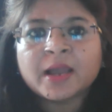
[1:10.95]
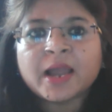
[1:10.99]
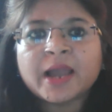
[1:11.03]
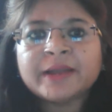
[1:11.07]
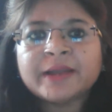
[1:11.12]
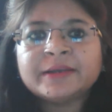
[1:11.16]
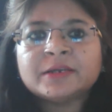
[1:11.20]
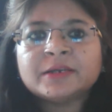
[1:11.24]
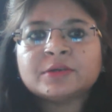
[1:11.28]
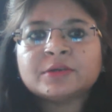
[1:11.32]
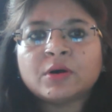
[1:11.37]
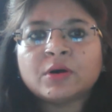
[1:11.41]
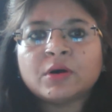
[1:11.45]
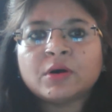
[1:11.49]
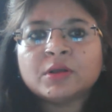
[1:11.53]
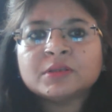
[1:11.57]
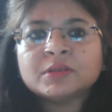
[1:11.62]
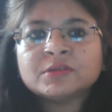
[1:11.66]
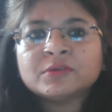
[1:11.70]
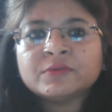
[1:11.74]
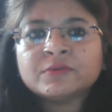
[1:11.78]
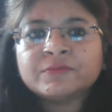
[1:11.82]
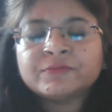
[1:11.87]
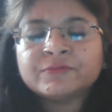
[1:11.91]
and it
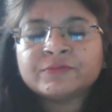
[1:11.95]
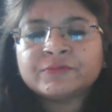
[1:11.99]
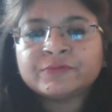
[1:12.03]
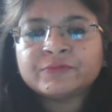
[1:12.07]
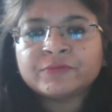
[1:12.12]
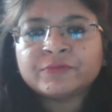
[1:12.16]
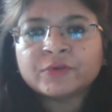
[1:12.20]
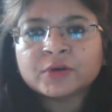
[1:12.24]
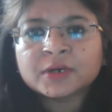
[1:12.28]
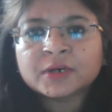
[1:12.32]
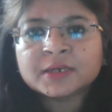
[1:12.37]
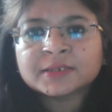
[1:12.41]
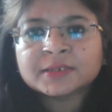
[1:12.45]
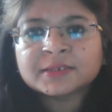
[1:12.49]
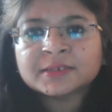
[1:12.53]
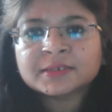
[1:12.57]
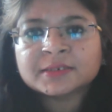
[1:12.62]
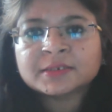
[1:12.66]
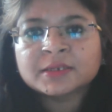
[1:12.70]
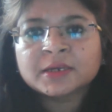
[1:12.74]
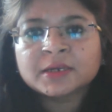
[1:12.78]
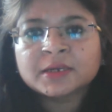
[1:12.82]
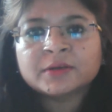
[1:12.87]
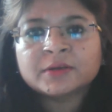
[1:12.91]
also
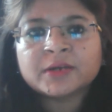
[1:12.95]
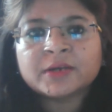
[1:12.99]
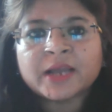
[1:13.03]
focuses